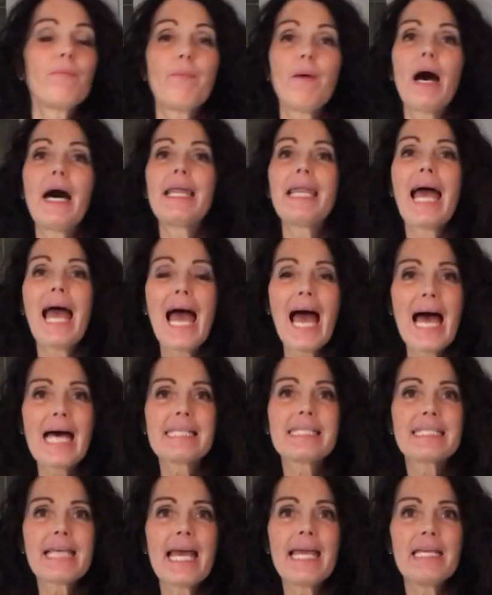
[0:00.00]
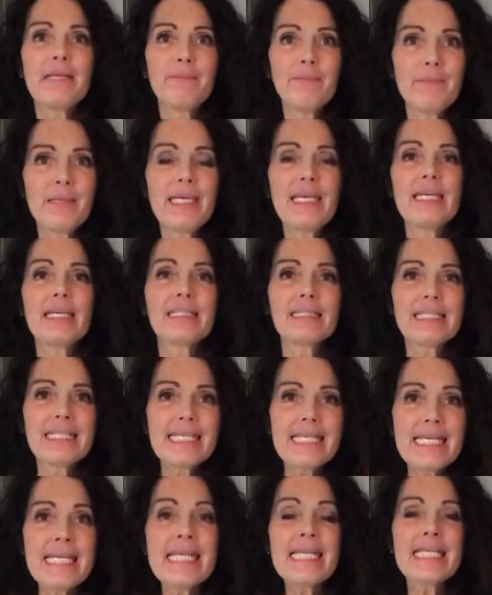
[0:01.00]
but as a meal
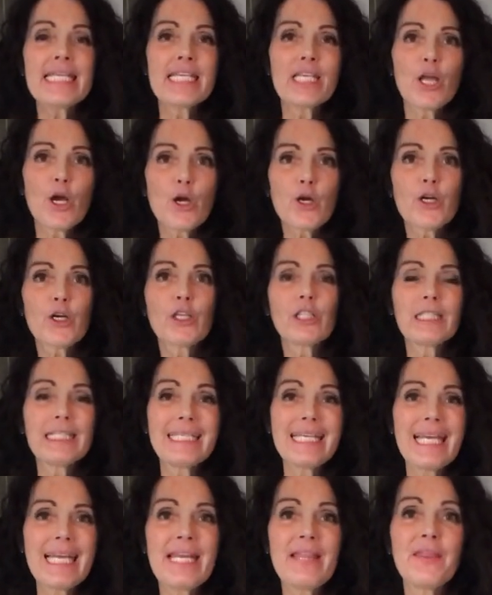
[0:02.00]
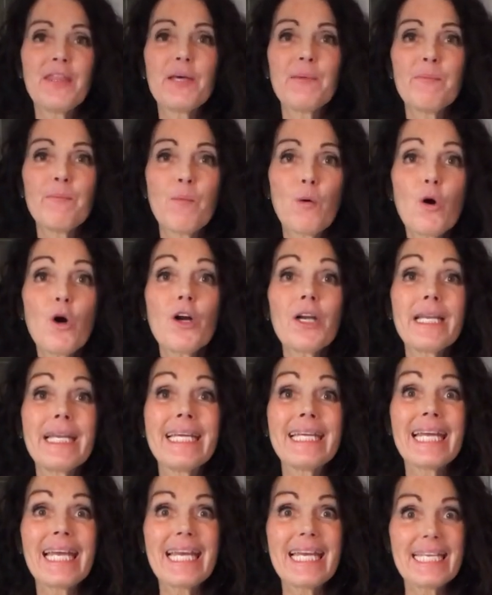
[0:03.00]
eaten early in the
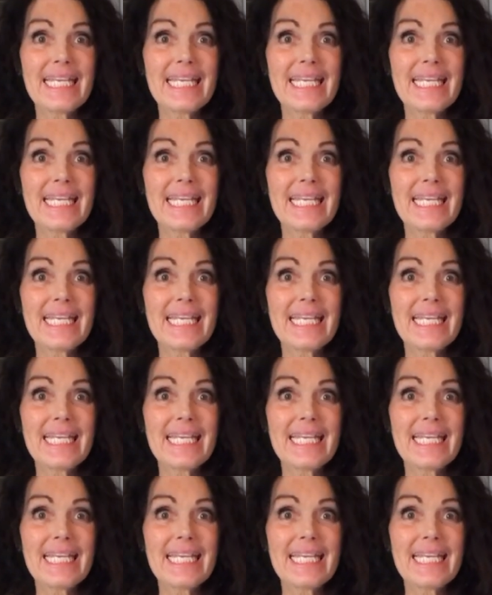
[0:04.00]
morning,